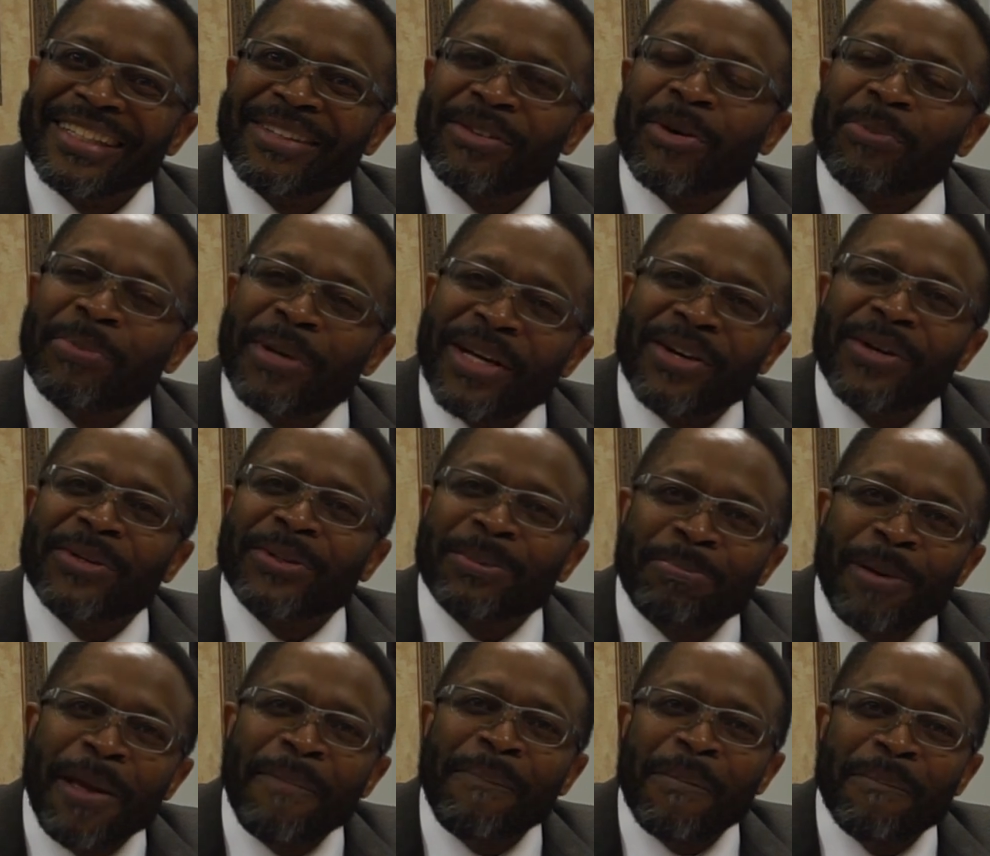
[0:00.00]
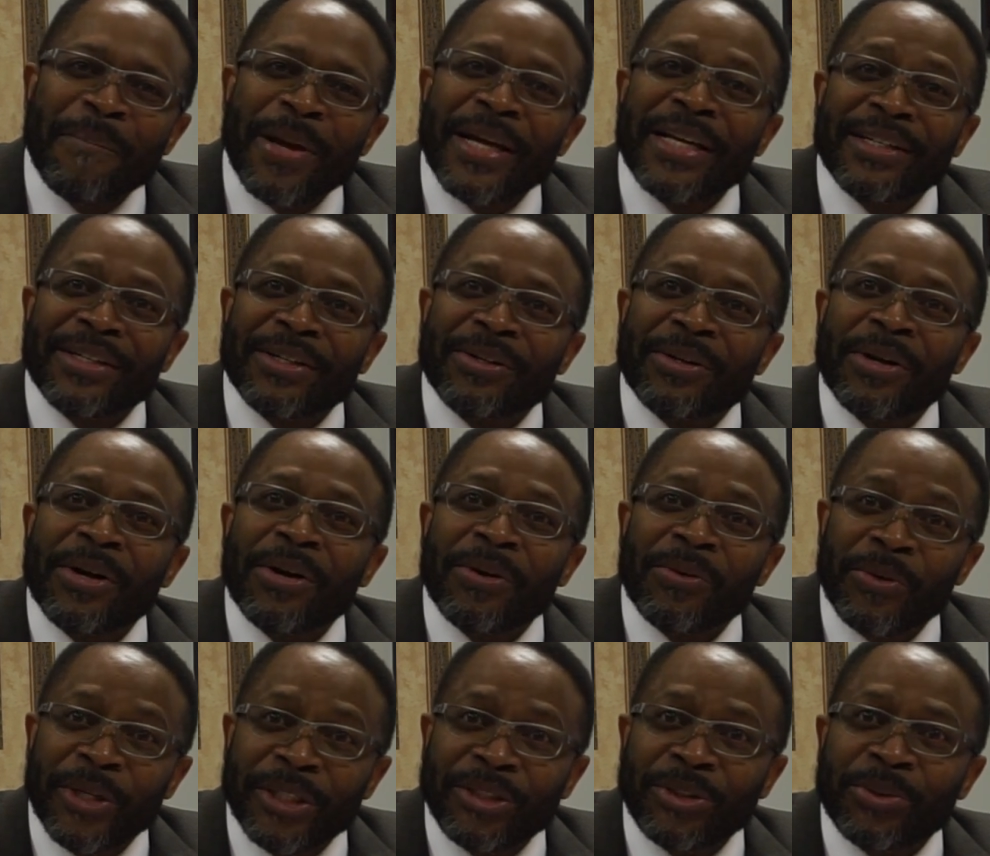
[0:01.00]
Because people make it a
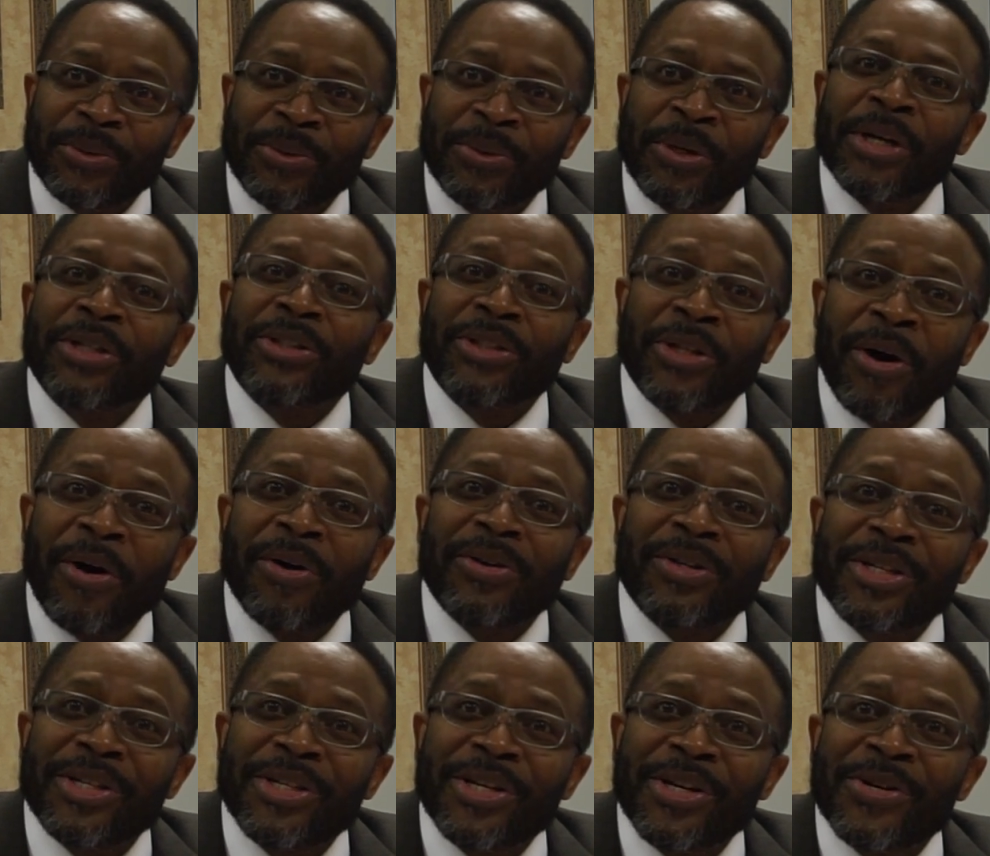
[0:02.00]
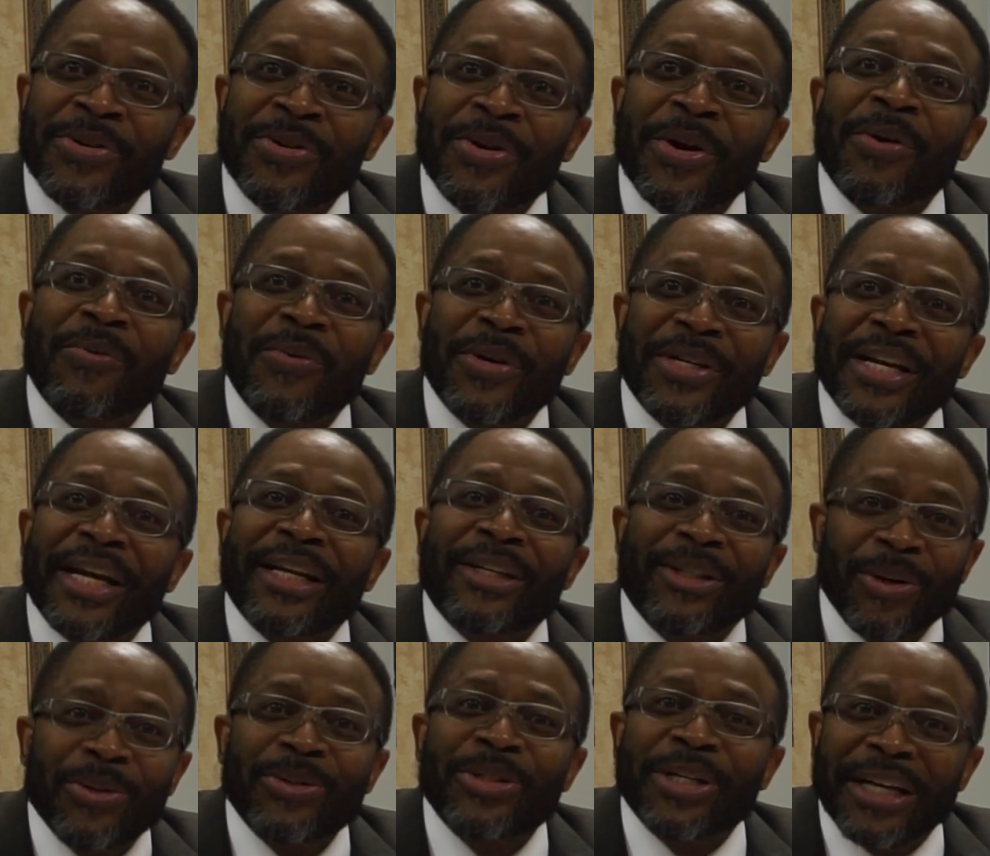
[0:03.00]
ritual, talk to you when they
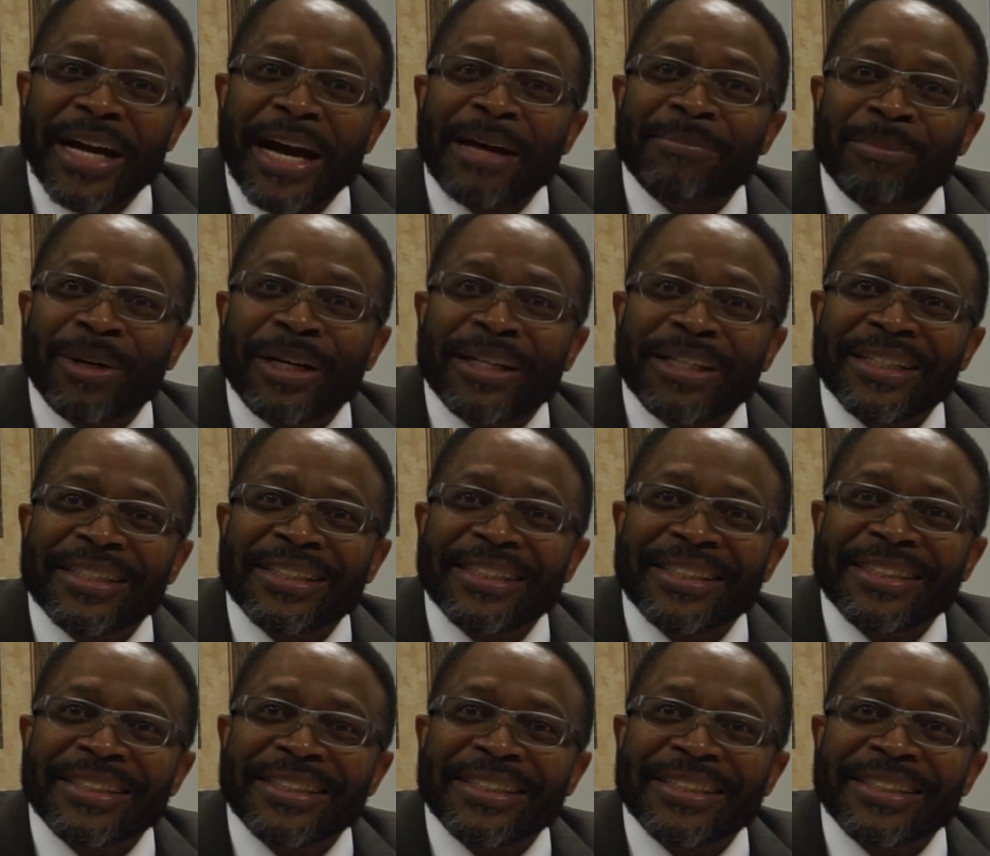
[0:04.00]
know you got money.